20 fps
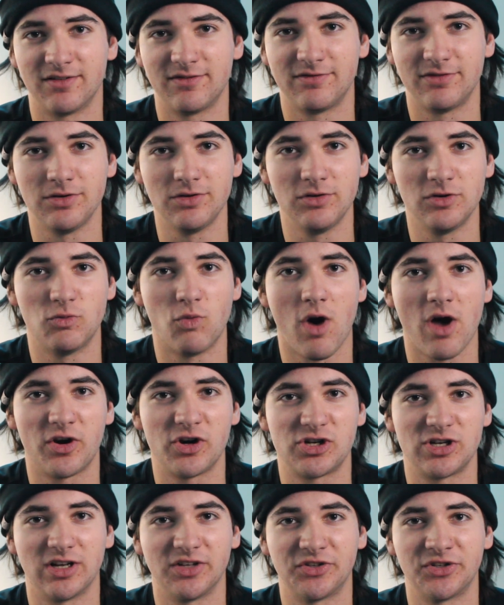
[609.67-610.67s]
Food, water,
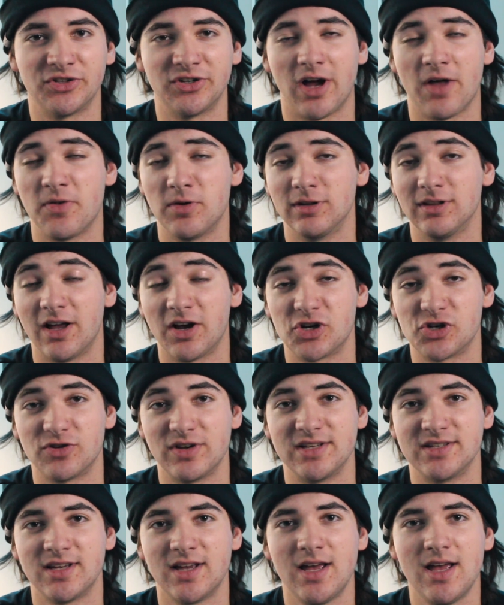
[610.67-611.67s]
shelter, other
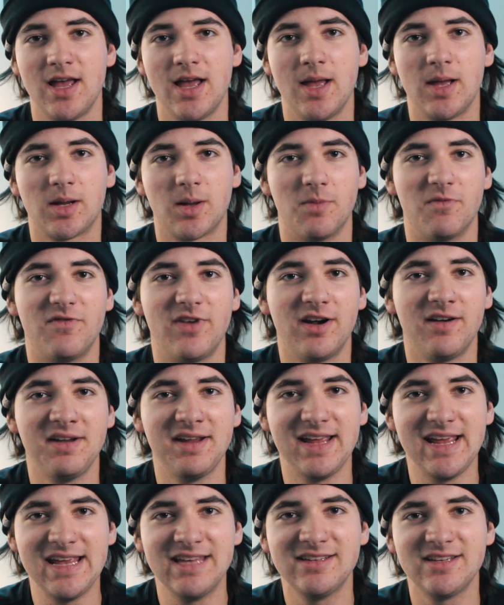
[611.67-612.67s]
luxuries come very
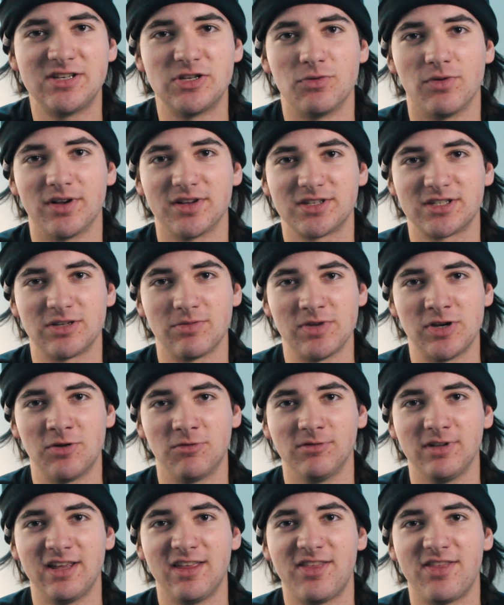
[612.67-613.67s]
easy to us, so we
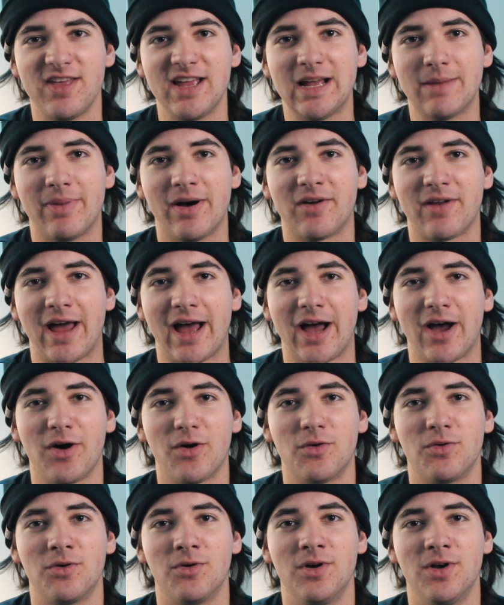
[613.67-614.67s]
don't really think about
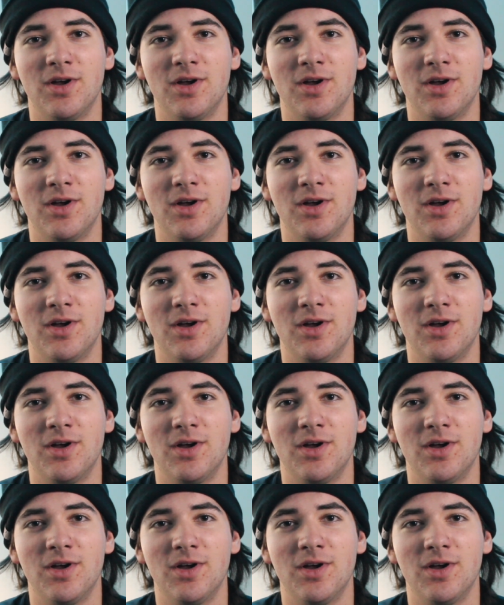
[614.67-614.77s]
how